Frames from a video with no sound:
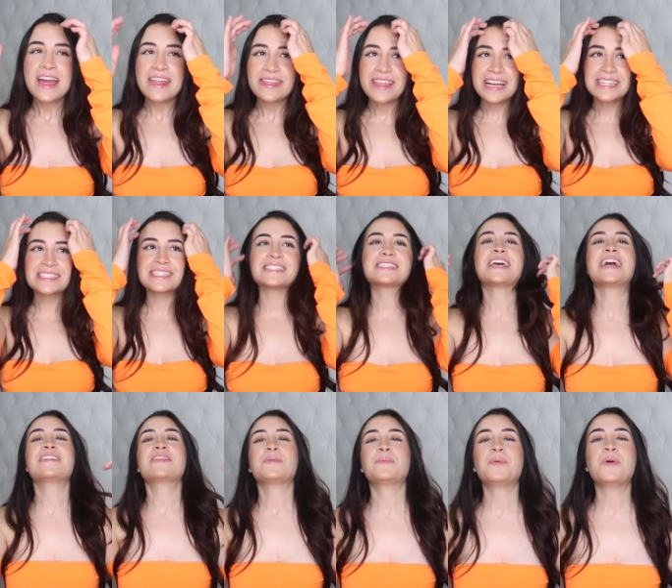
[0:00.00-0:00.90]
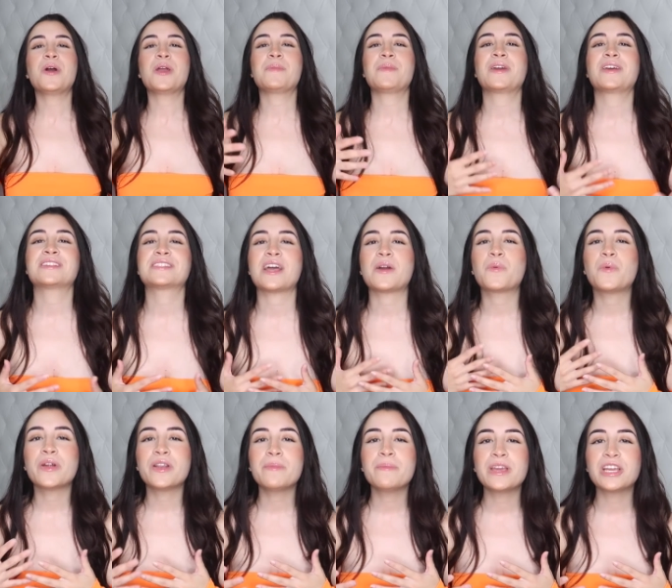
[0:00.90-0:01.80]
that's aside the point because I
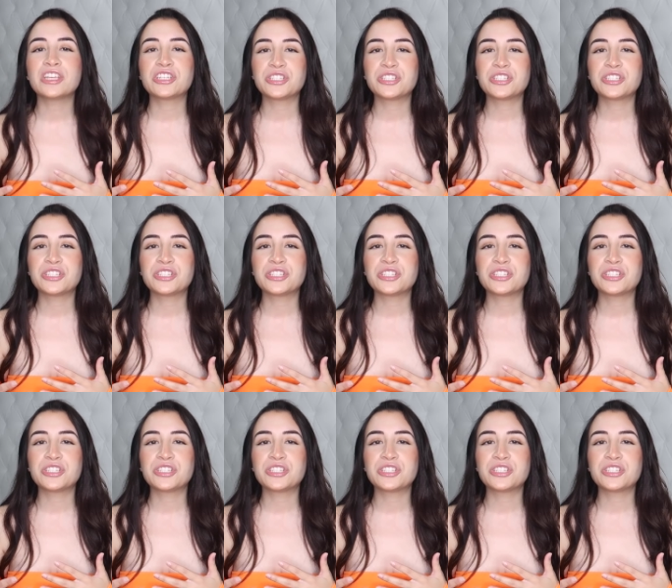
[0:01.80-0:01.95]
want to make